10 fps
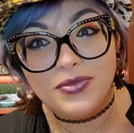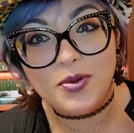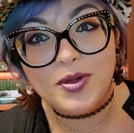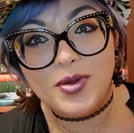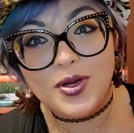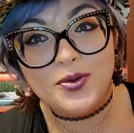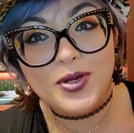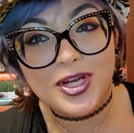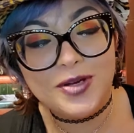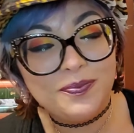throw me a bone
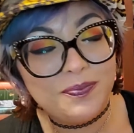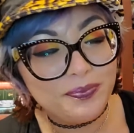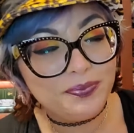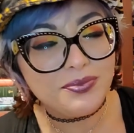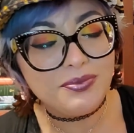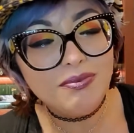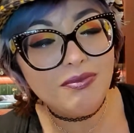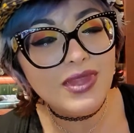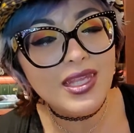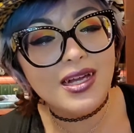here.
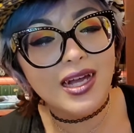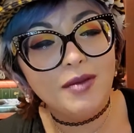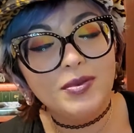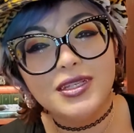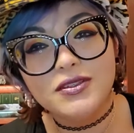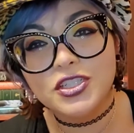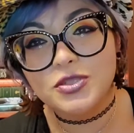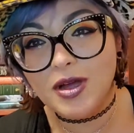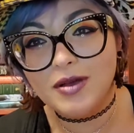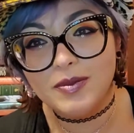I believe she's
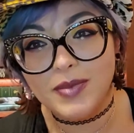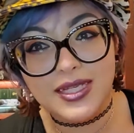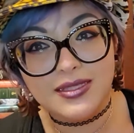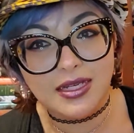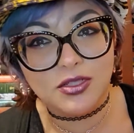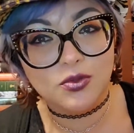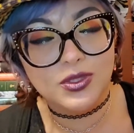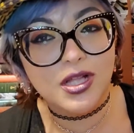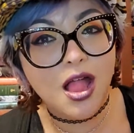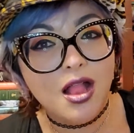probably
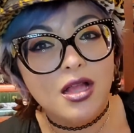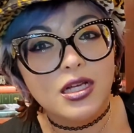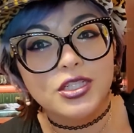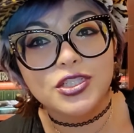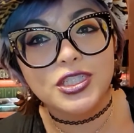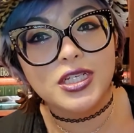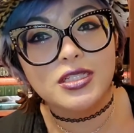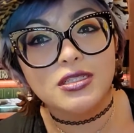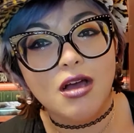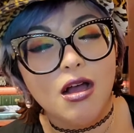bisexual because she
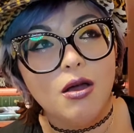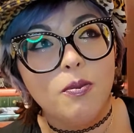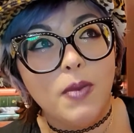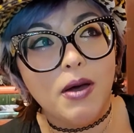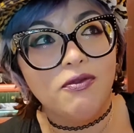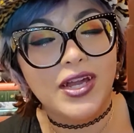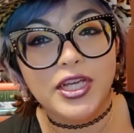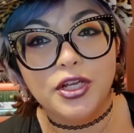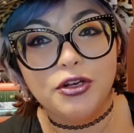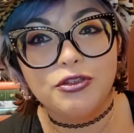does talk about
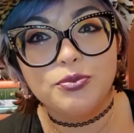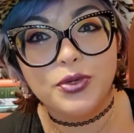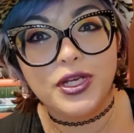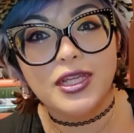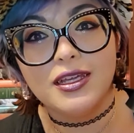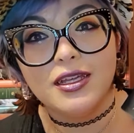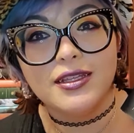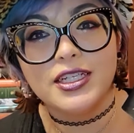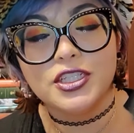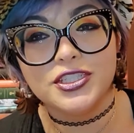finding girls pretty, and
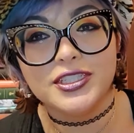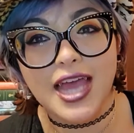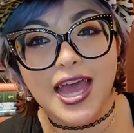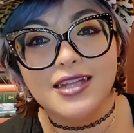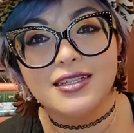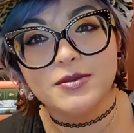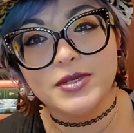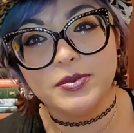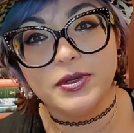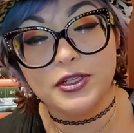then she's had some
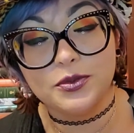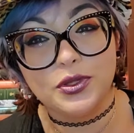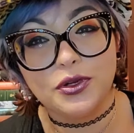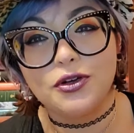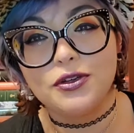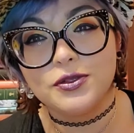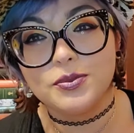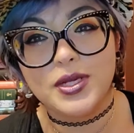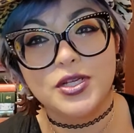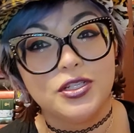experience with girls,
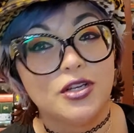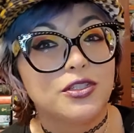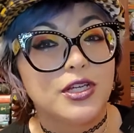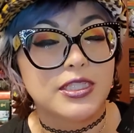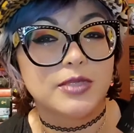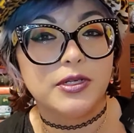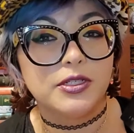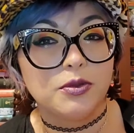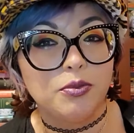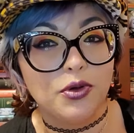but she also has
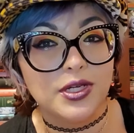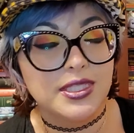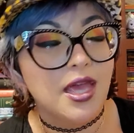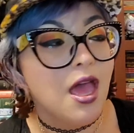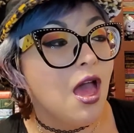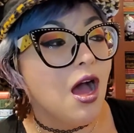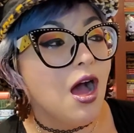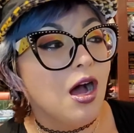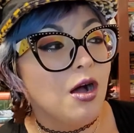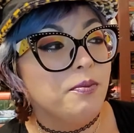experience with boys.
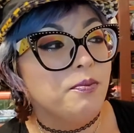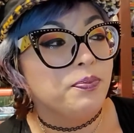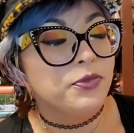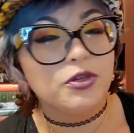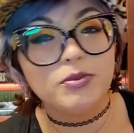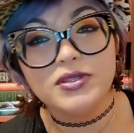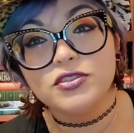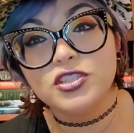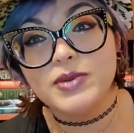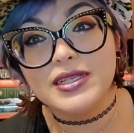So I believe
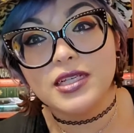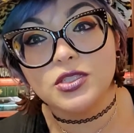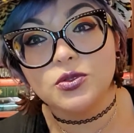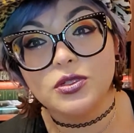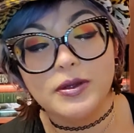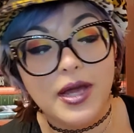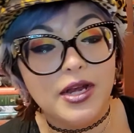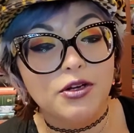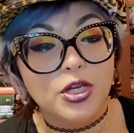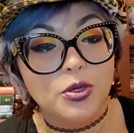she's bisexual. I
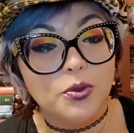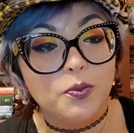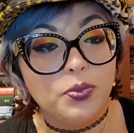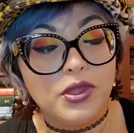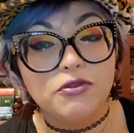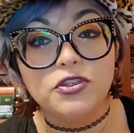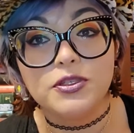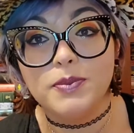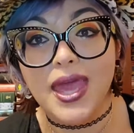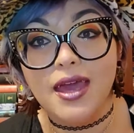don't know if she's
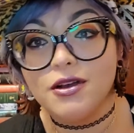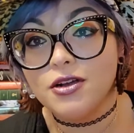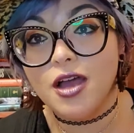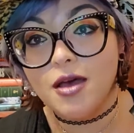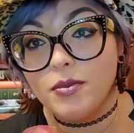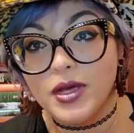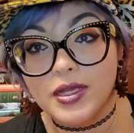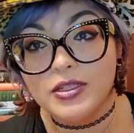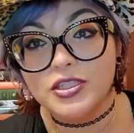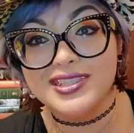pan or not,
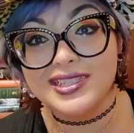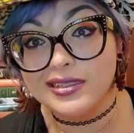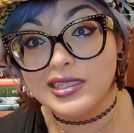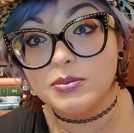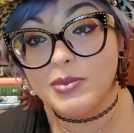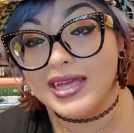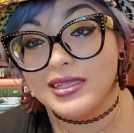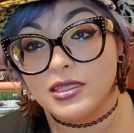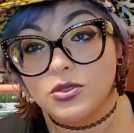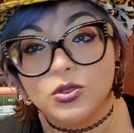but she's at least
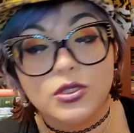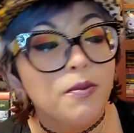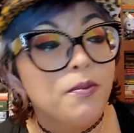bisexual.